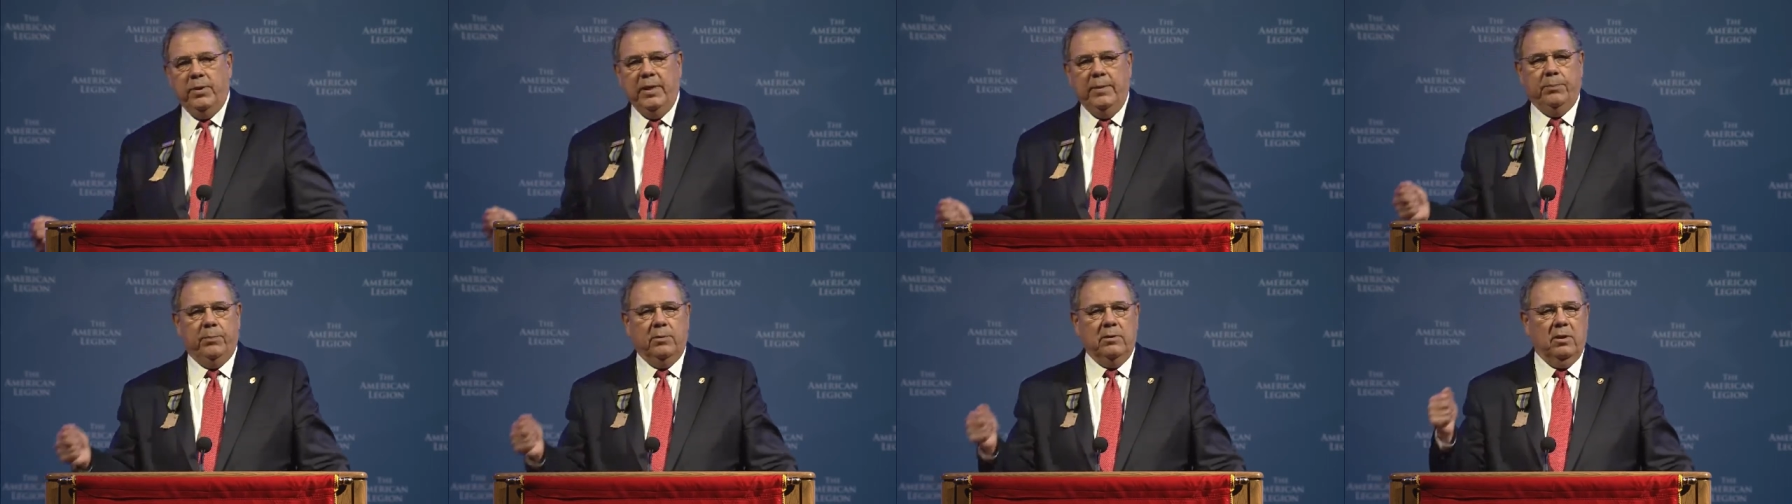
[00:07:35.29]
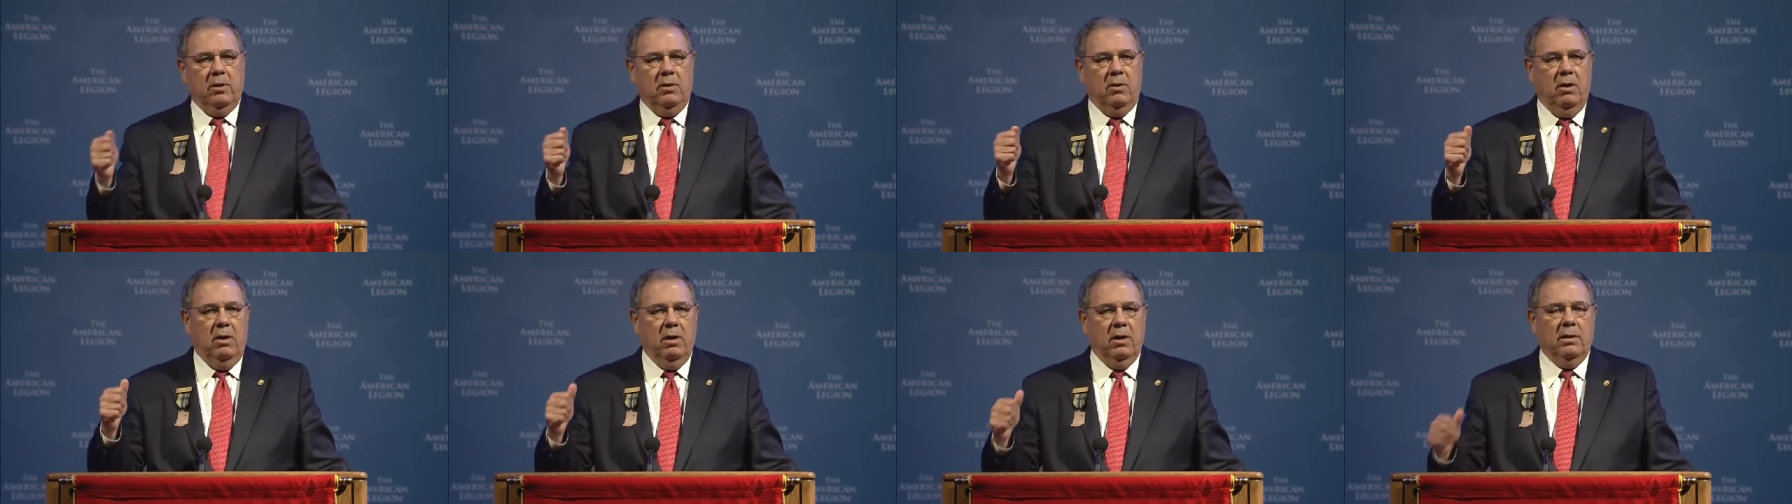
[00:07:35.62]
people
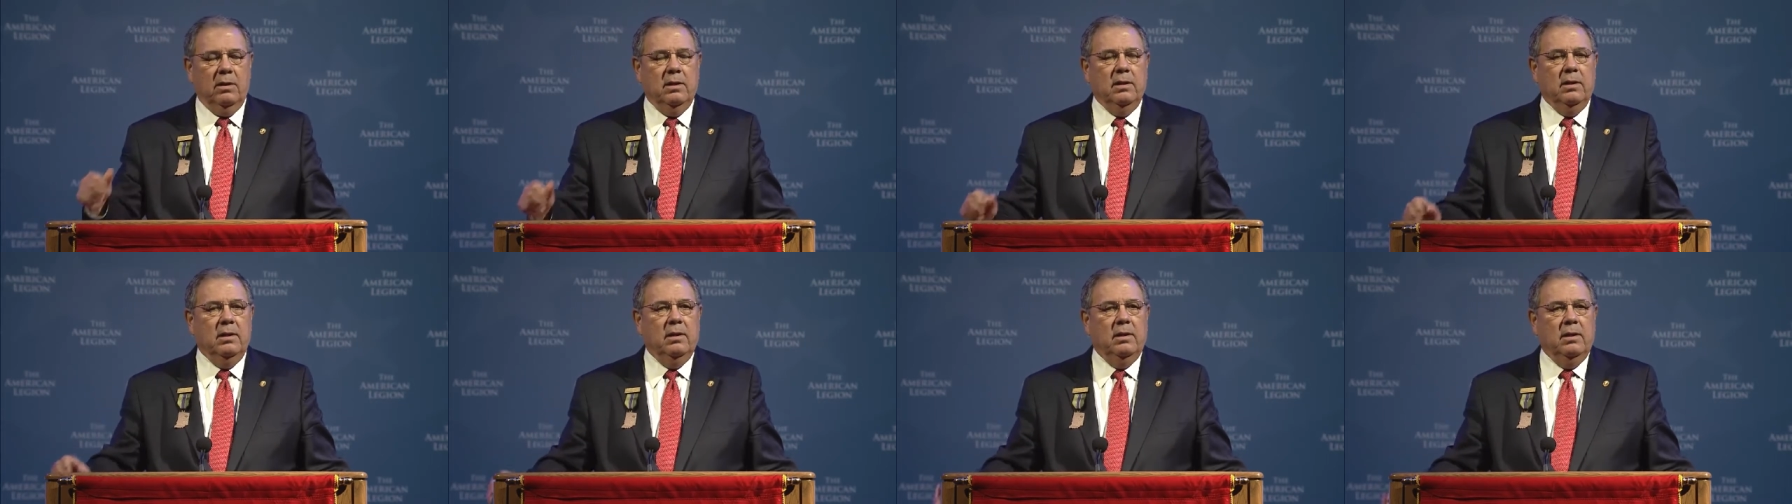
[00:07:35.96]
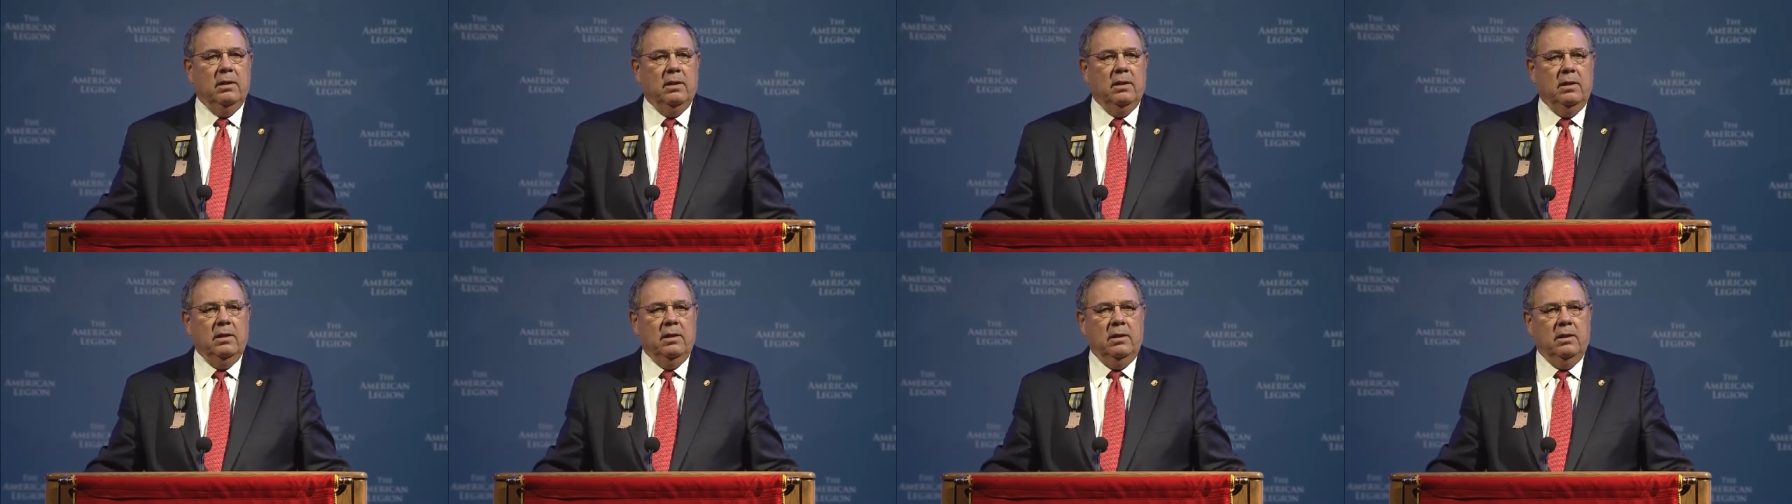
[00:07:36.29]
along
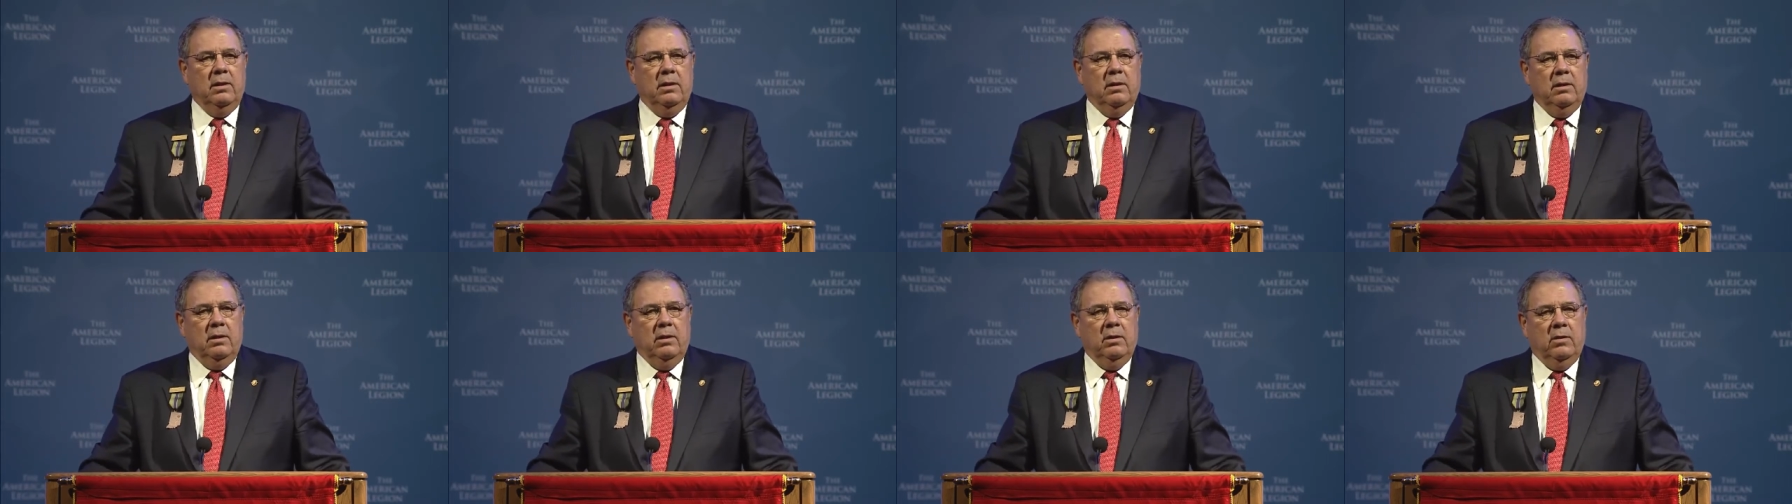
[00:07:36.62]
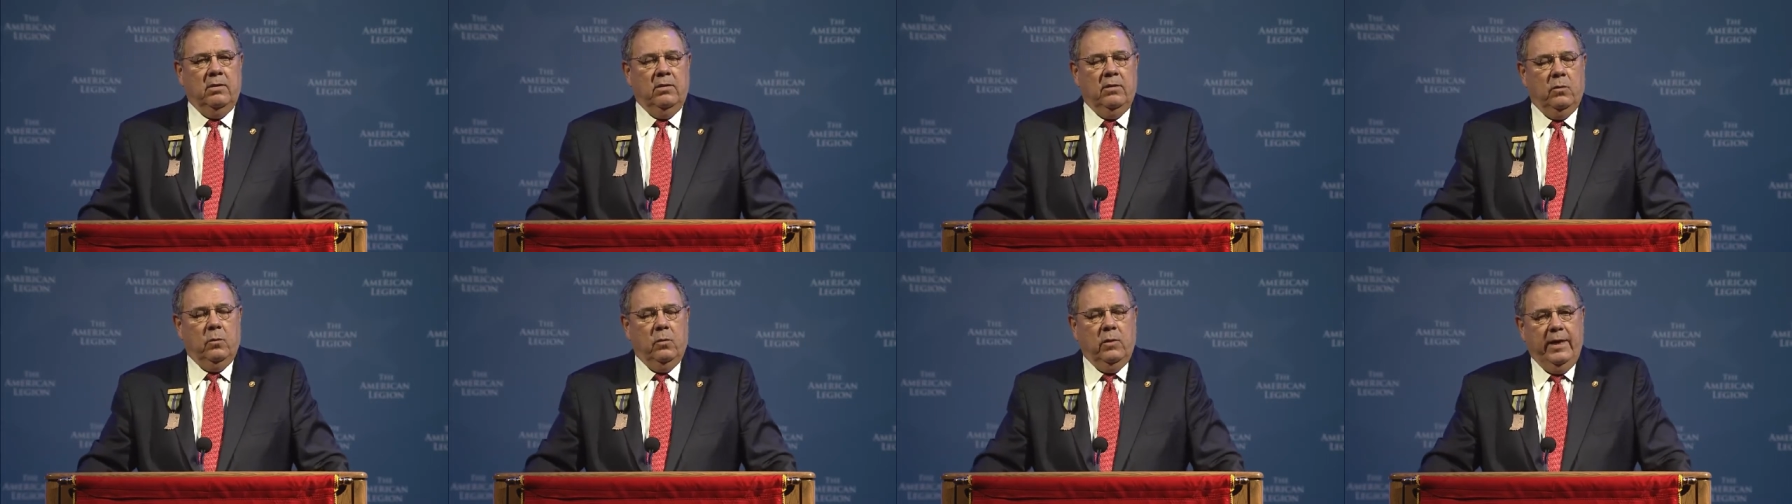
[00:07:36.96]

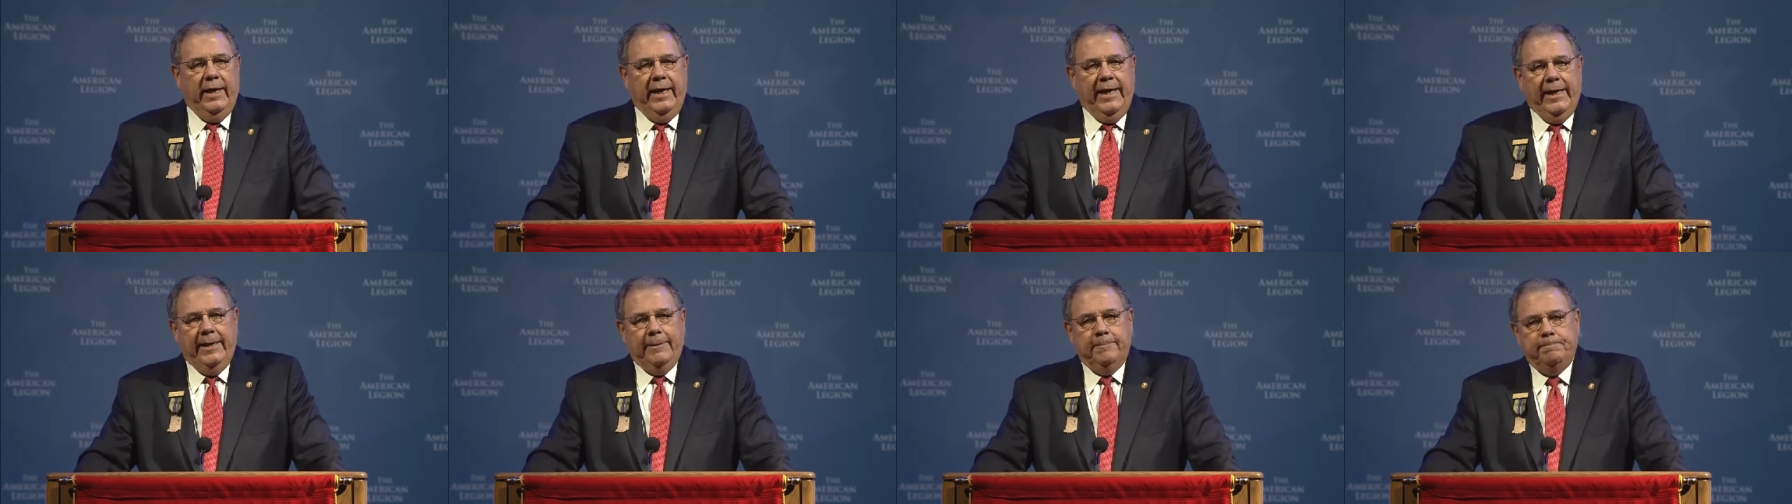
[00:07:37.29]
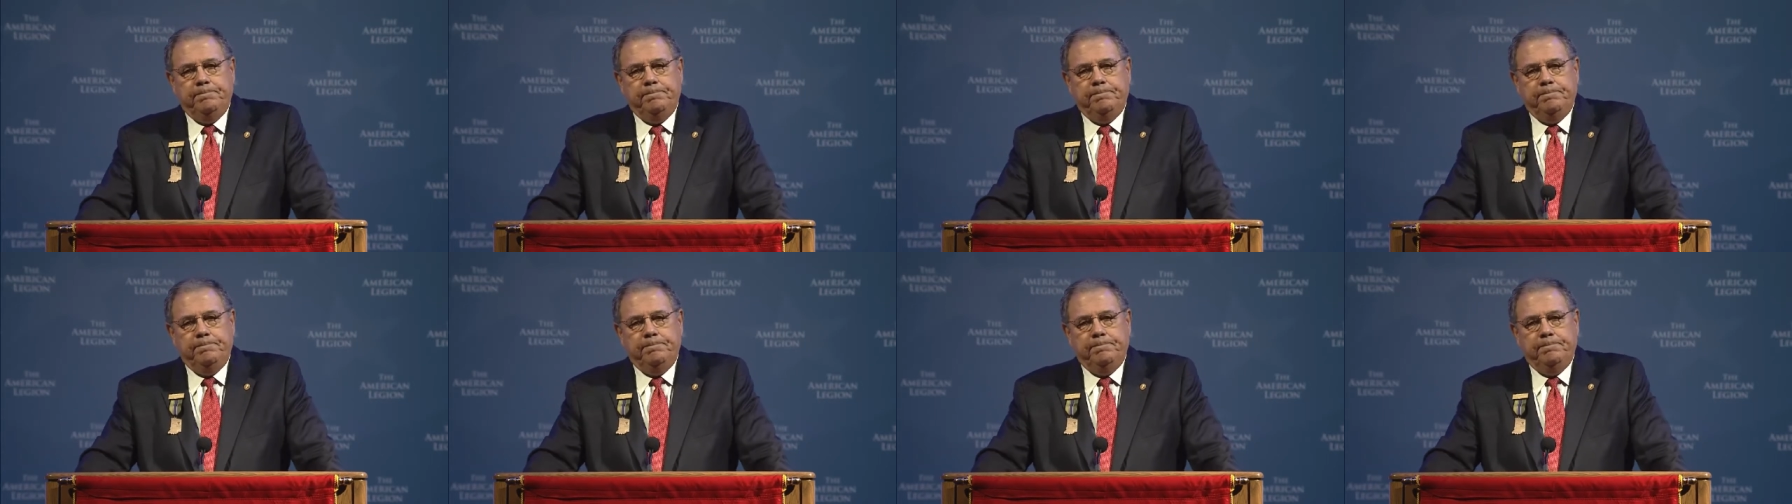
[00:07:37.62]
the way.